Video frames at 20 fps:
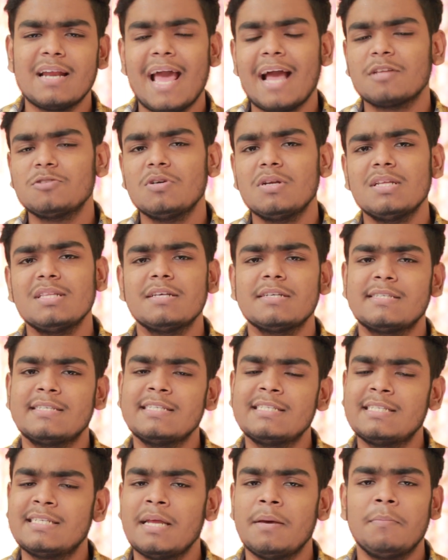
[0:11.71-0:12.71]
Actually the
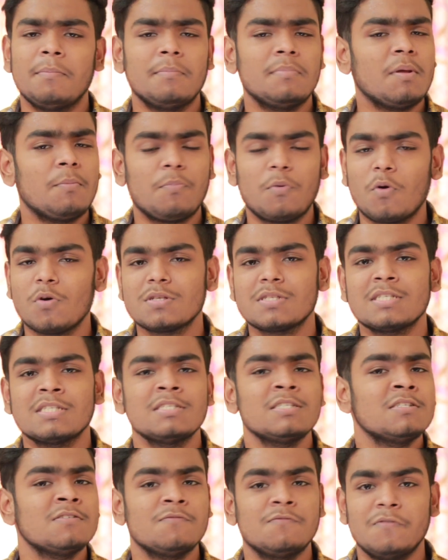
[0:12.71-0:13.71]
system, the process
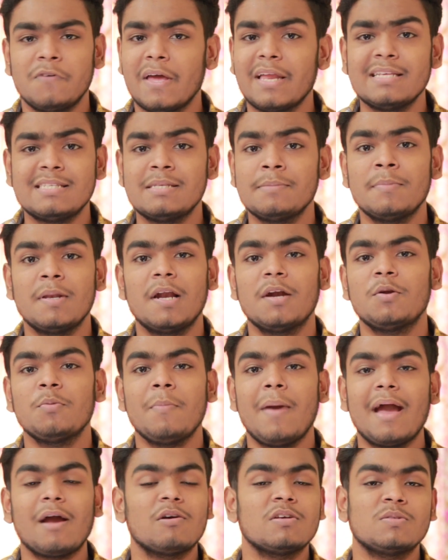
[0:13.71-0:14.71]
is very similar to
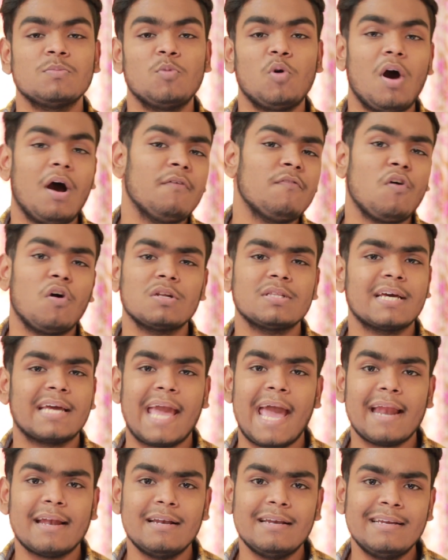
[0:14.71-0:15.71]
macOS Mojave or the
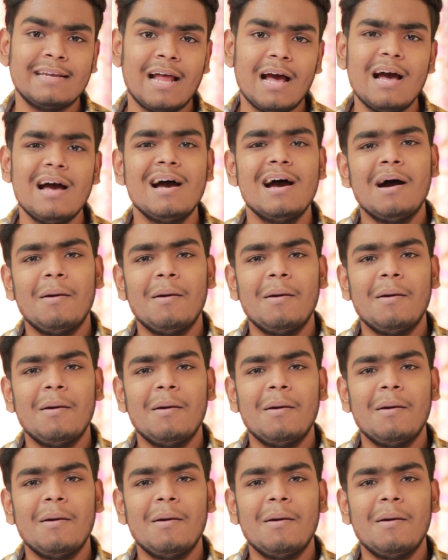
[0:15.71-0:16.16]
Catalina,